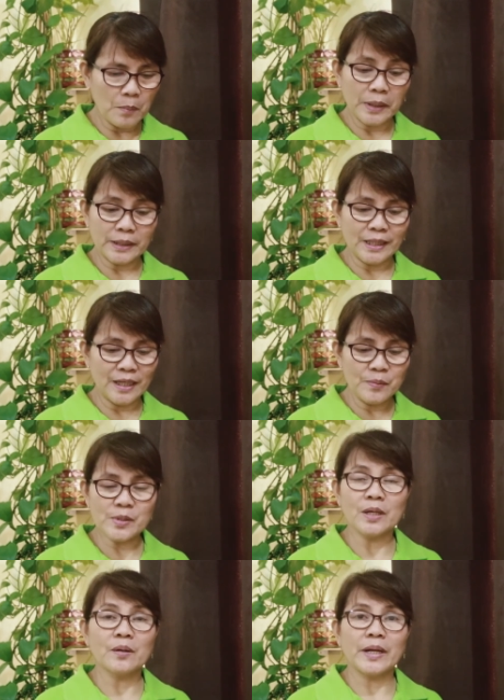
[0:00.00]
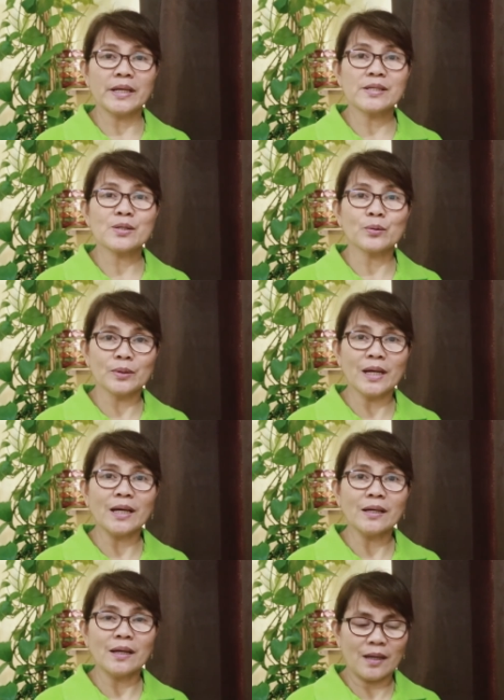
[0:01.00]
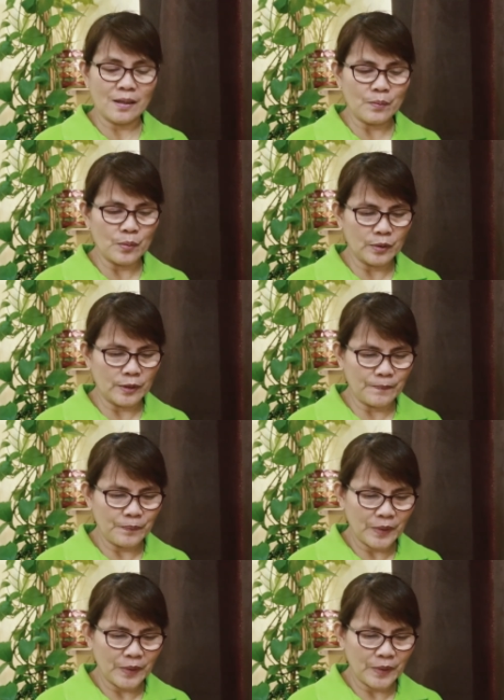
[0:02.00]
but gives grace to the humble.